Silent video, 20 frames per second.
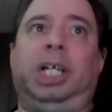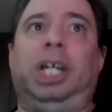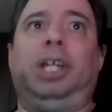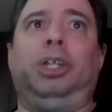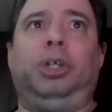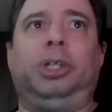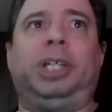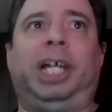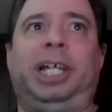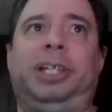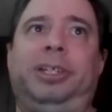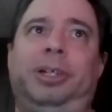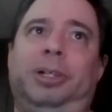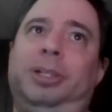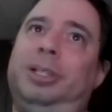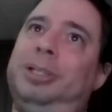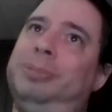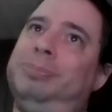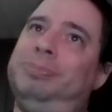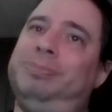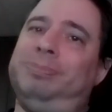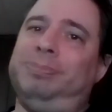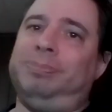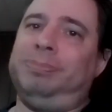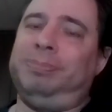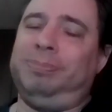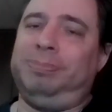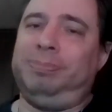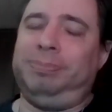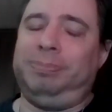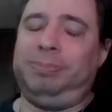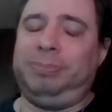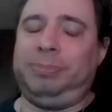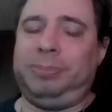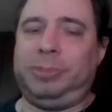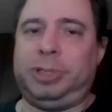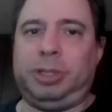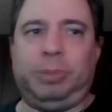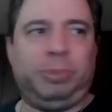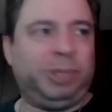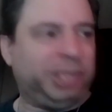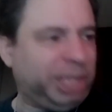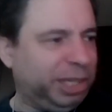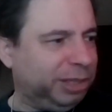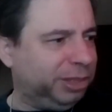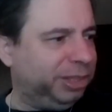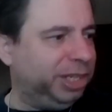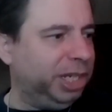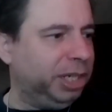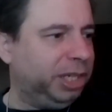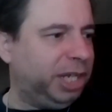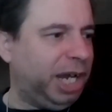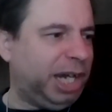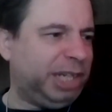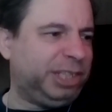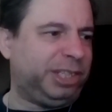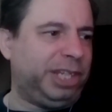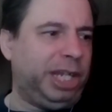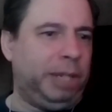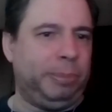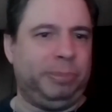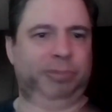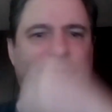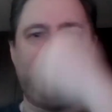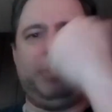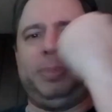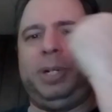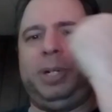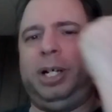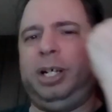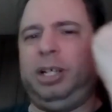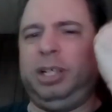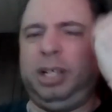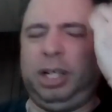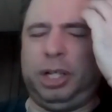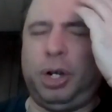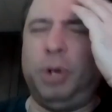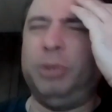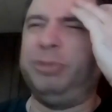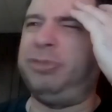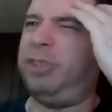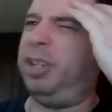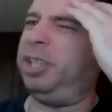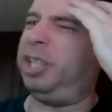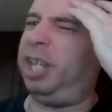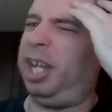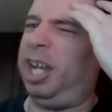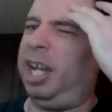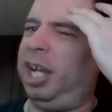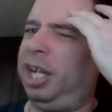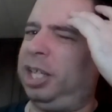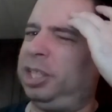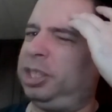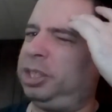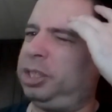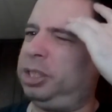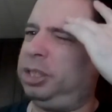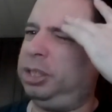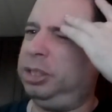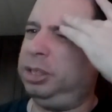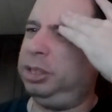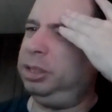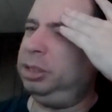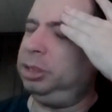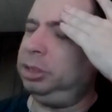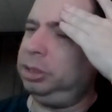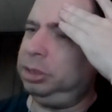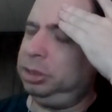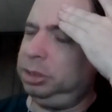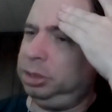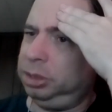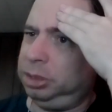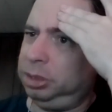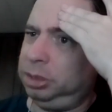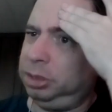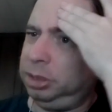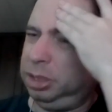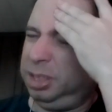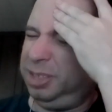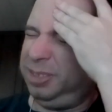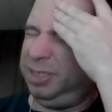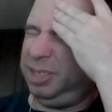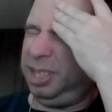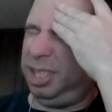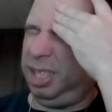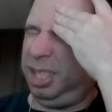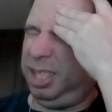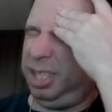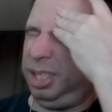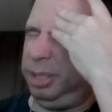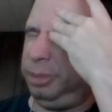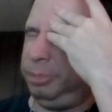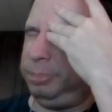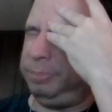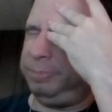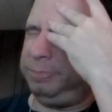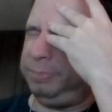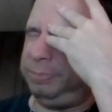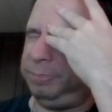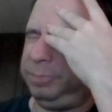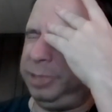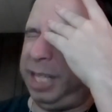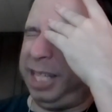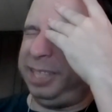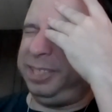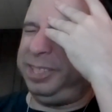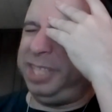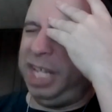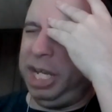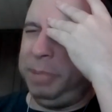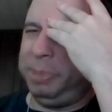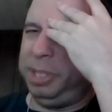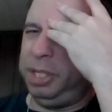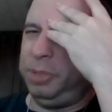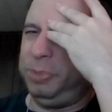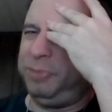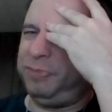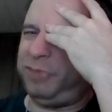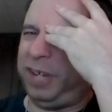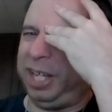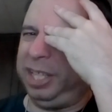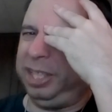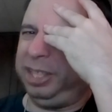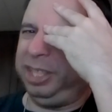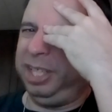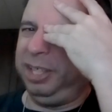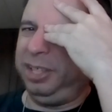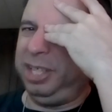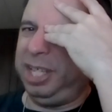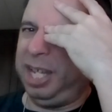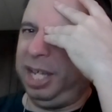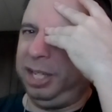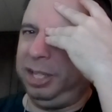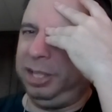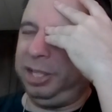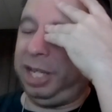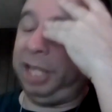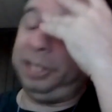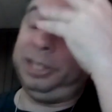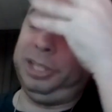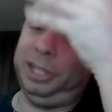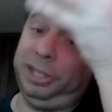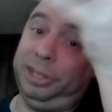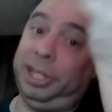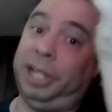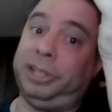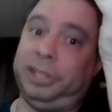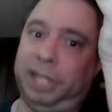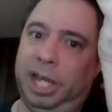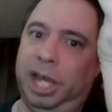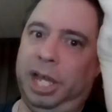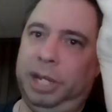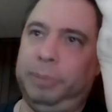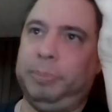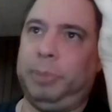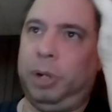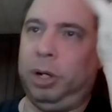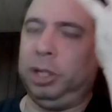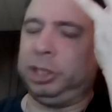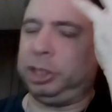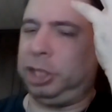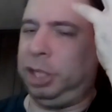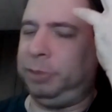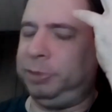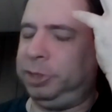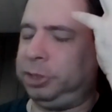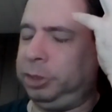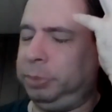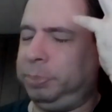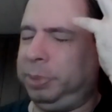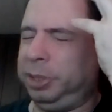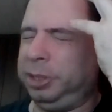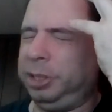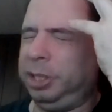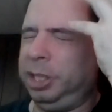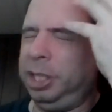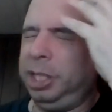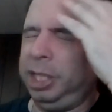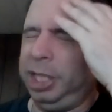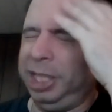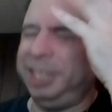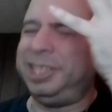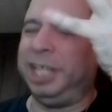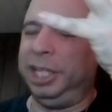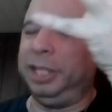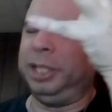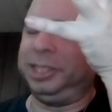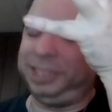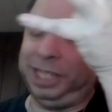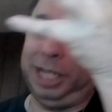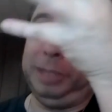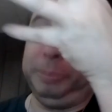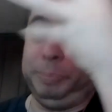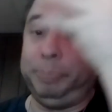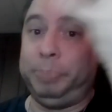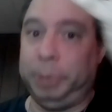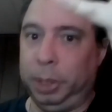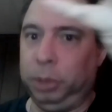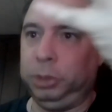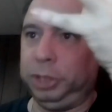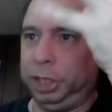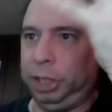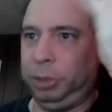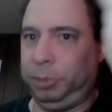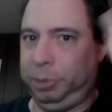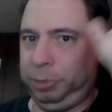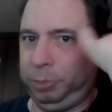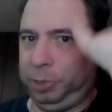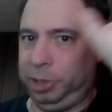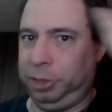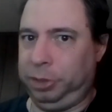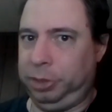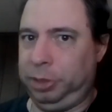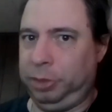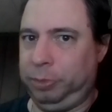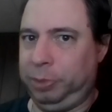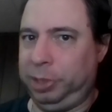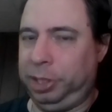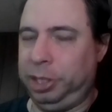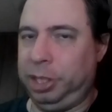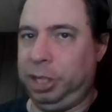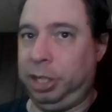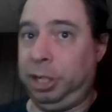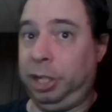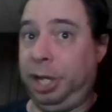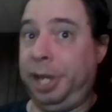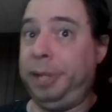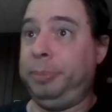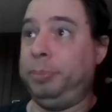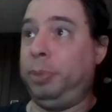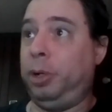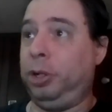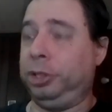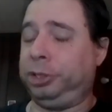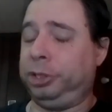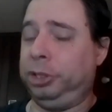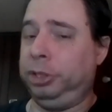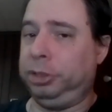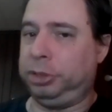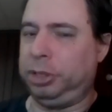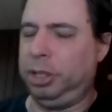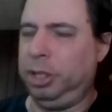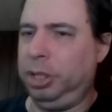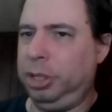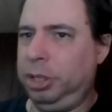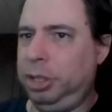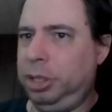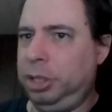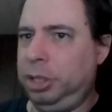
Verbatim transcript: Kind of looked like, um, what's that guy's name from, uh, Code X? Um, that demon you fight near the end, not, near, not the end boss, obviously, but he's in the same building where the, where the uh, end boss is.